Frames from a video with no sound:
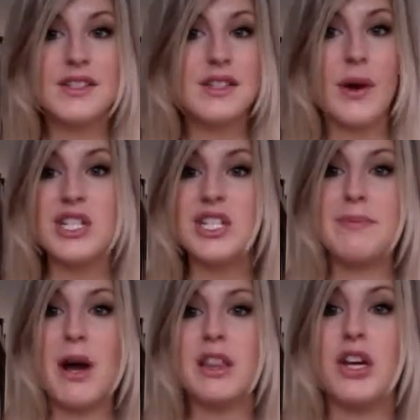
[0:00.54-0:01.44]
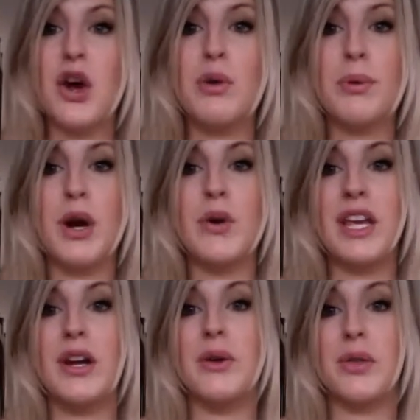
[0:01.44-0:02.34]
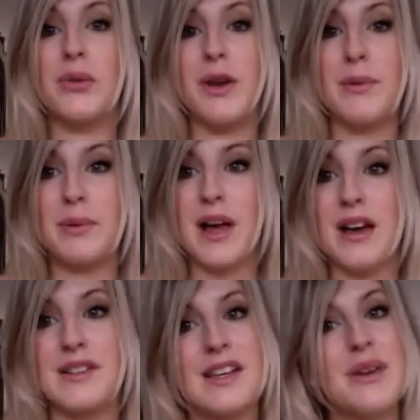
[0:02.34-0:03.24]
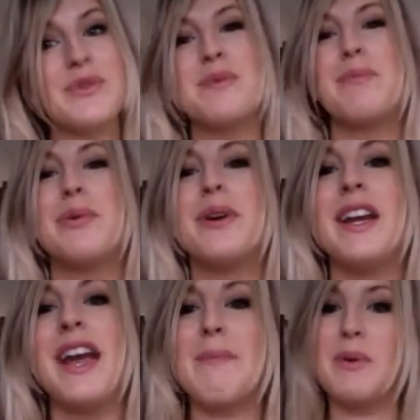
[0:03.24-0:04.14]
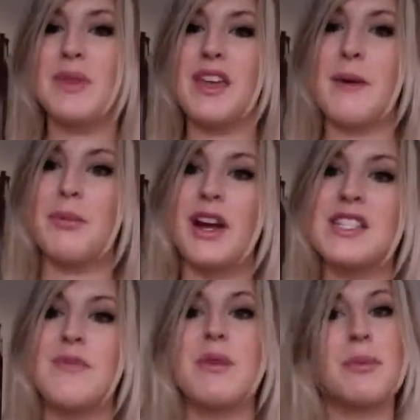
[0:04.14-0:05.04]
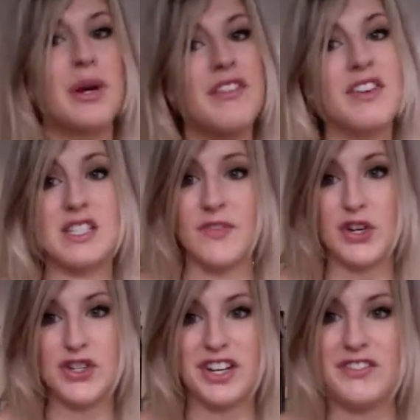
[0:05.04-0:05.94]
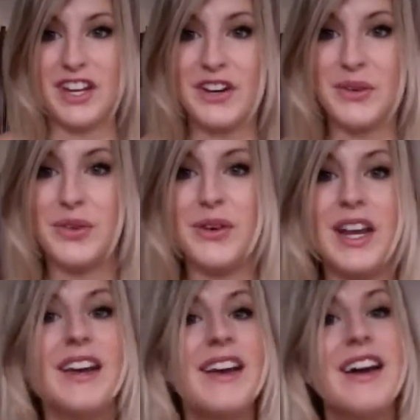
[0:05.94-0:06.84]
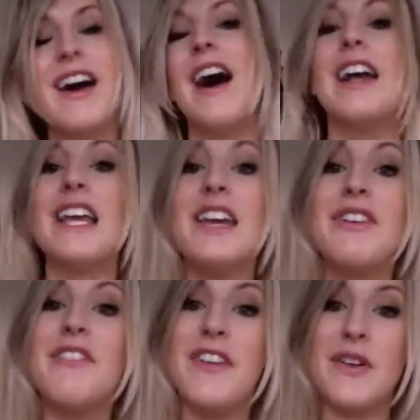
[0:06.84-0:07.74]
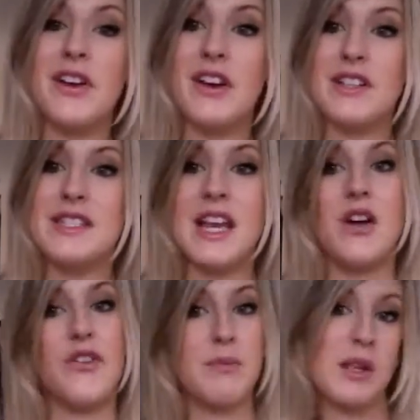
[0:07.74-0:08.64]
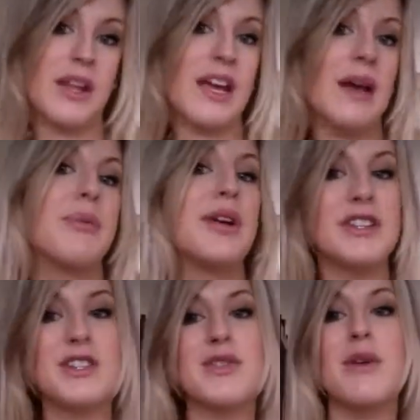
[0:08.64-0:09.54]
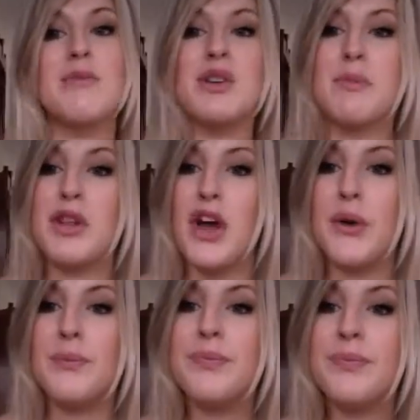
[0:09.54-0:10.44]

So I just bought the GoPro Hero 3 Plus and was pretty happy with the upgrades from the previous version of Hero 3. I even found it on sale from the link I put in the description below.